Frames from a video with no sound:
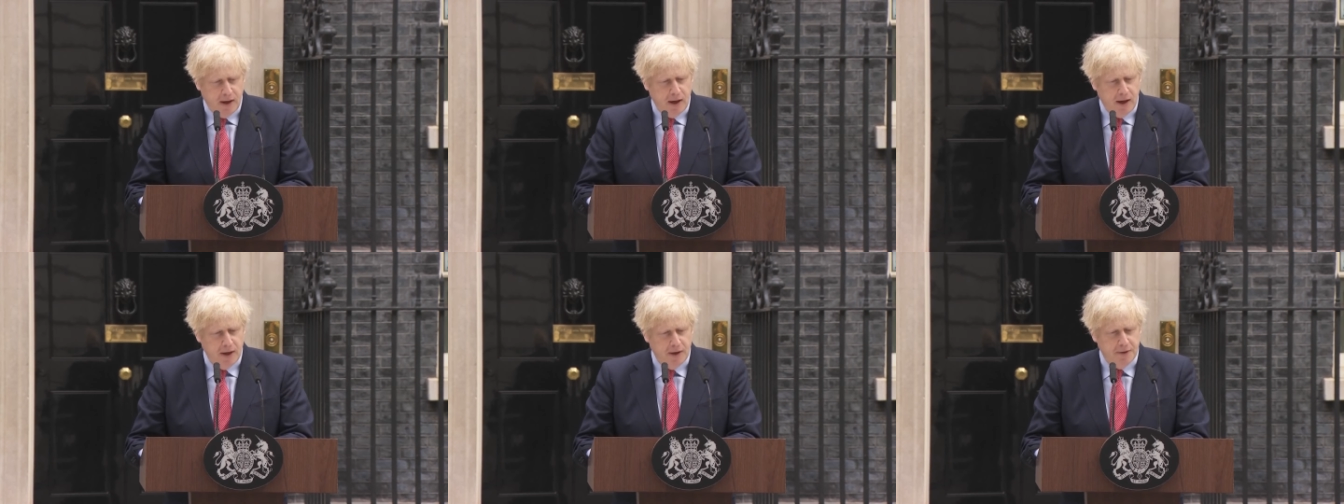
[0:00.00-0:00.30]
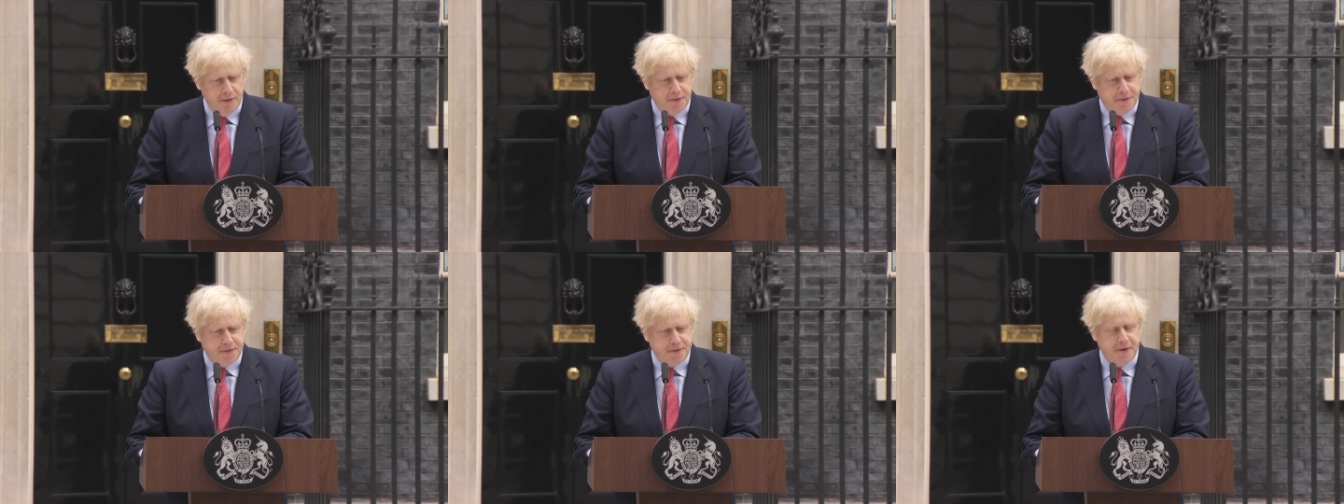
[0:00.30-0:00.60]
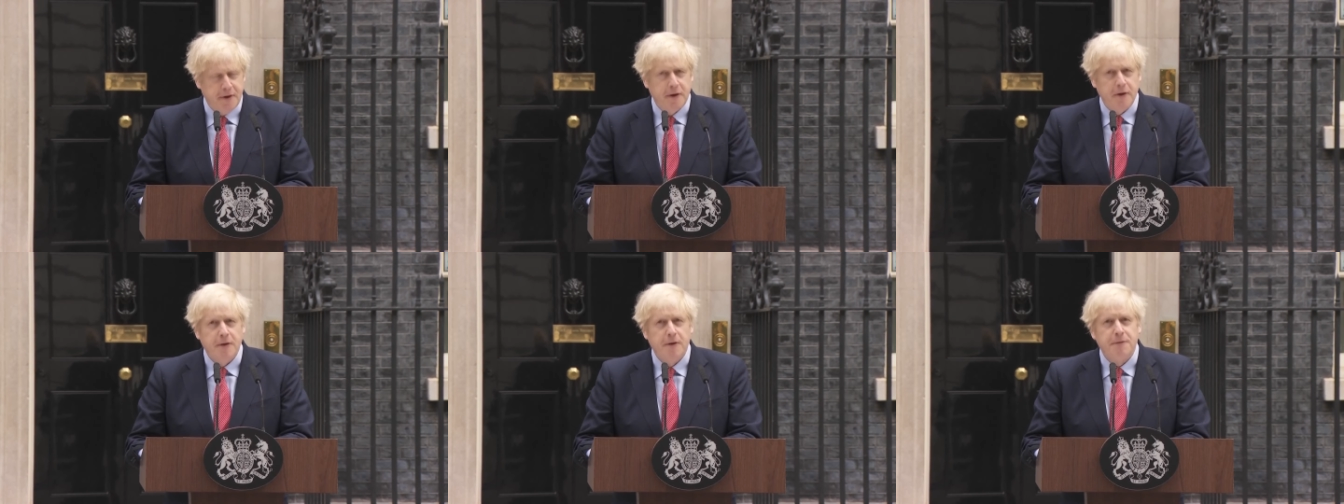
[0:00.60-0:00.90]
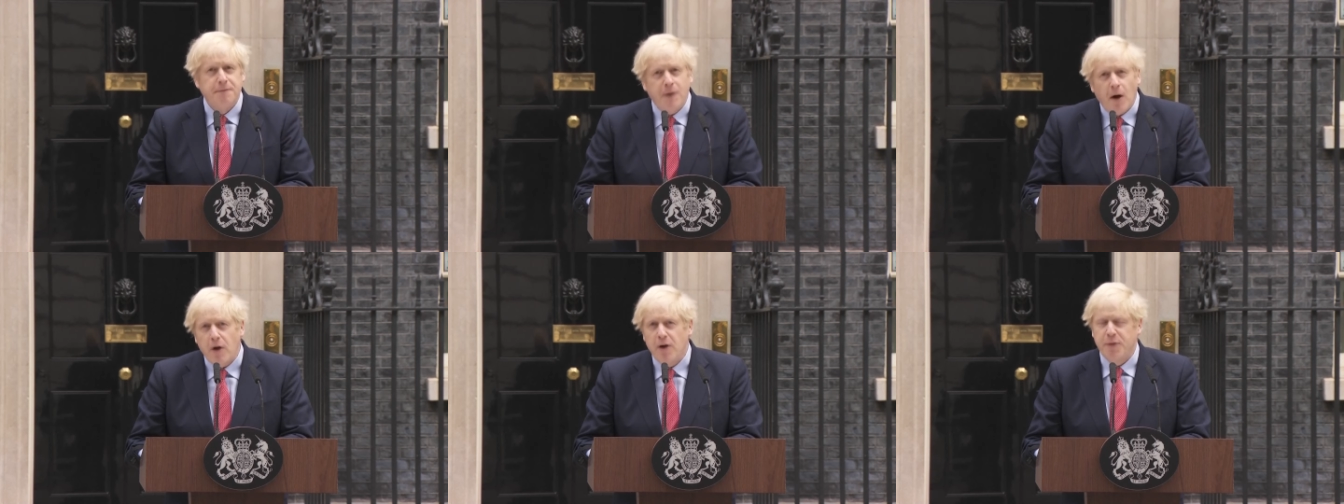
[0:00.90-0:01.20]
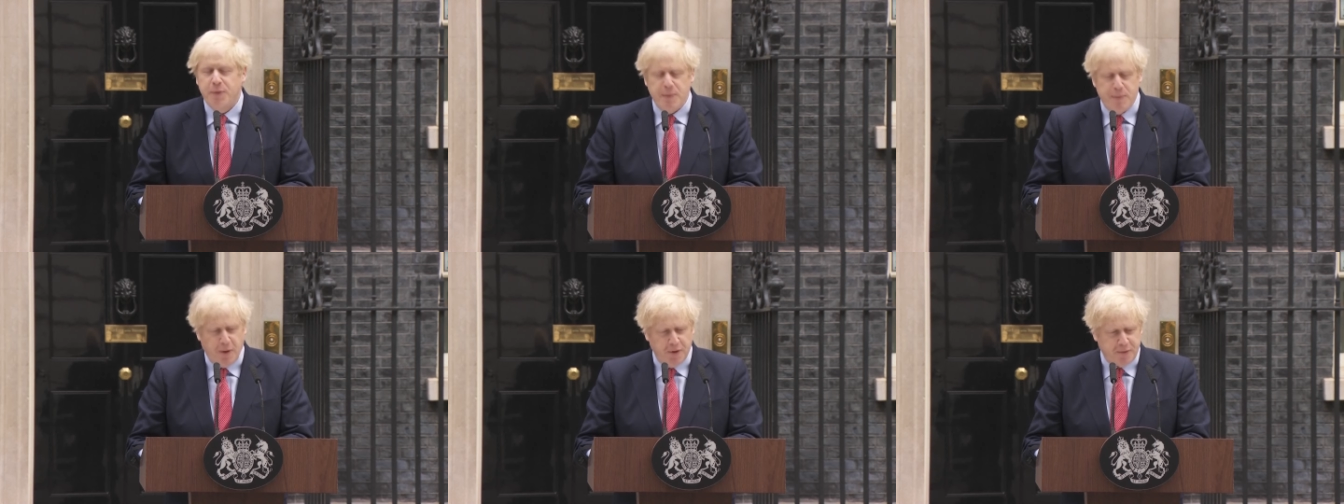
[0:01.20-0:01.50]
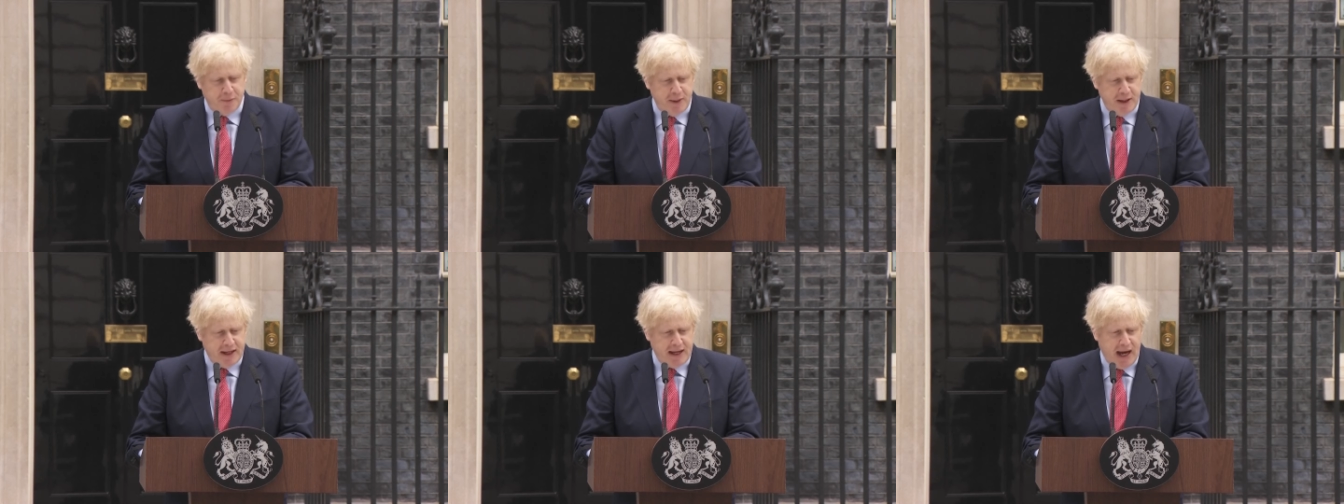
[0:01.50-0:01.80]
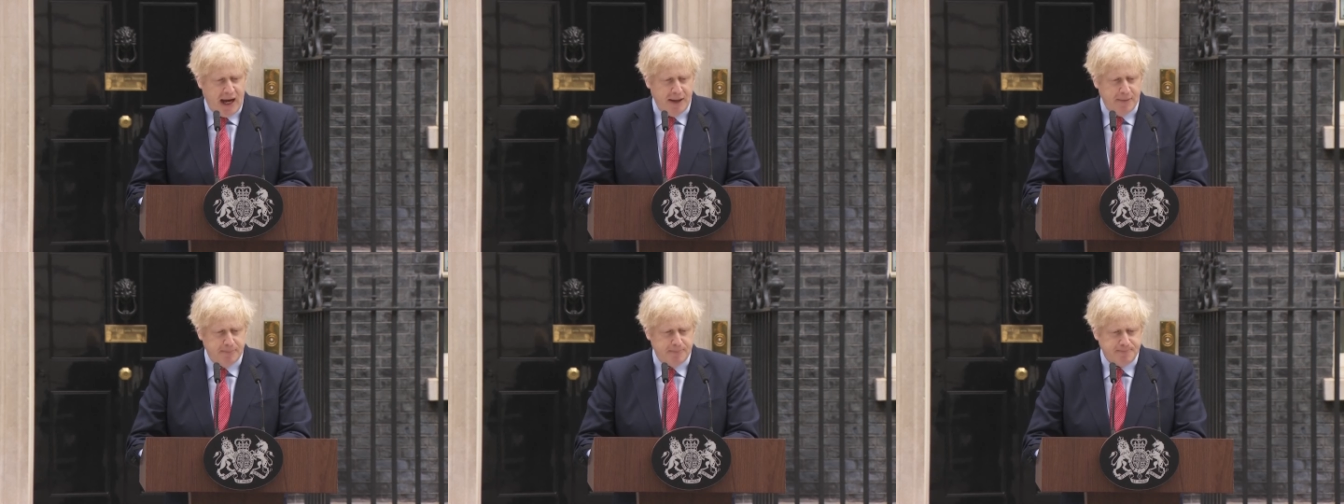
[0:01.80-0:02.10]
as far as we possibly
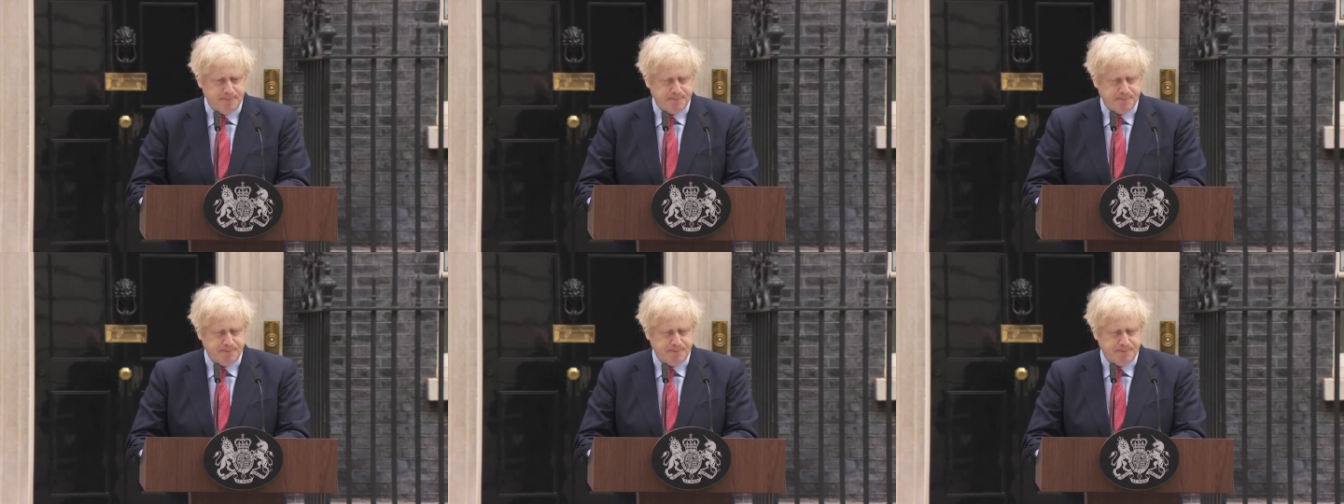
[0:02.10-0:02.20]
can,